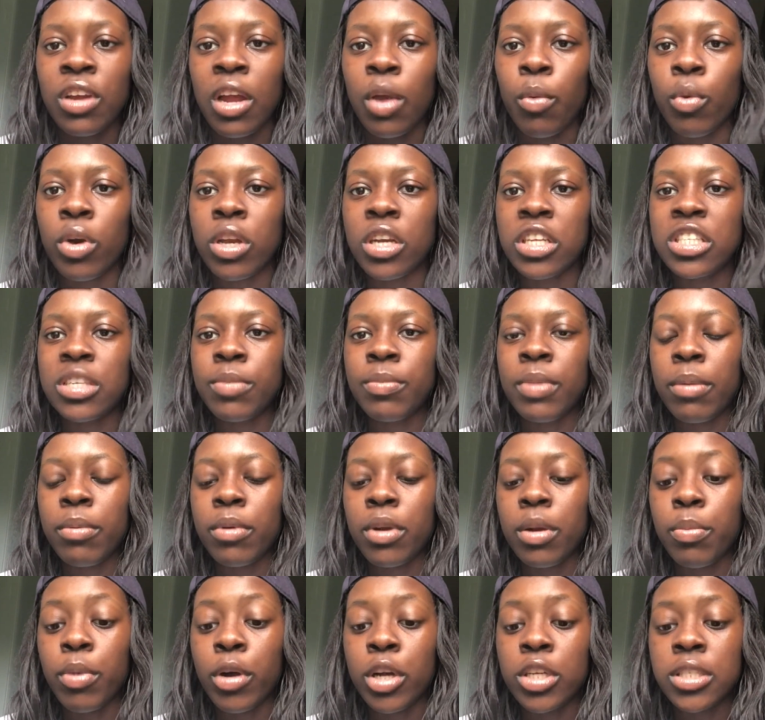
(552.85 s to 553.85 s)
I wanted to be able
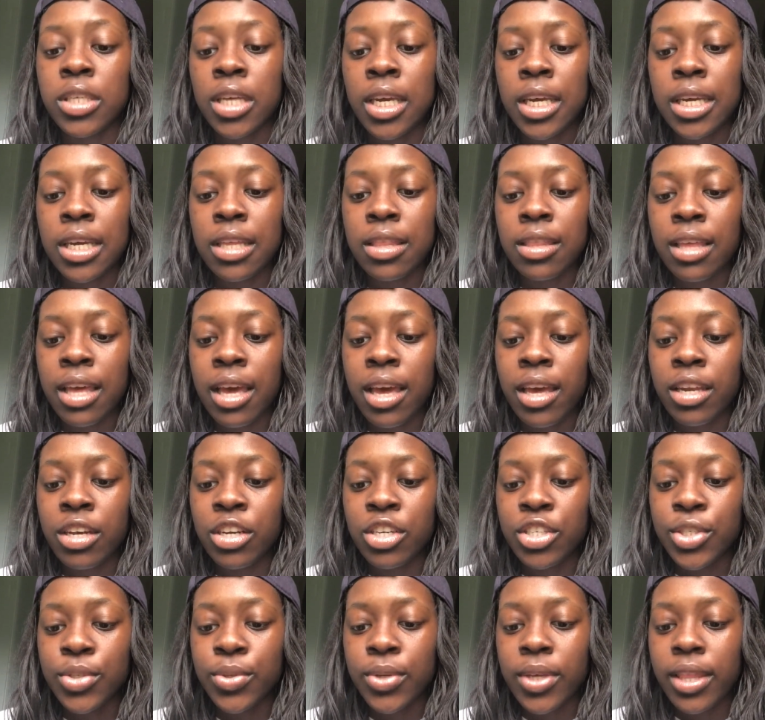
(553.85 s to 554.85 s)
to partake in that and
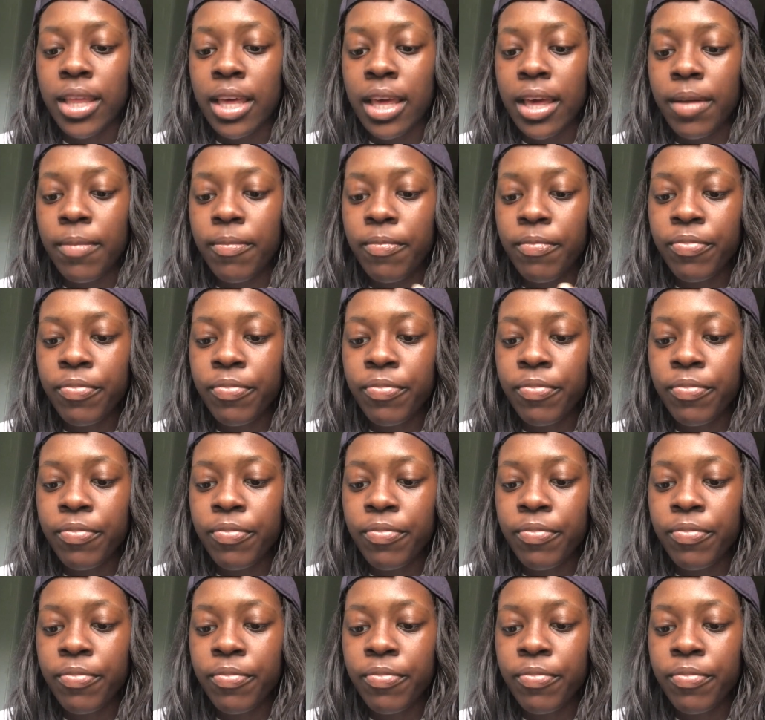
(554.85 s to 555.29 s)
enjoy that.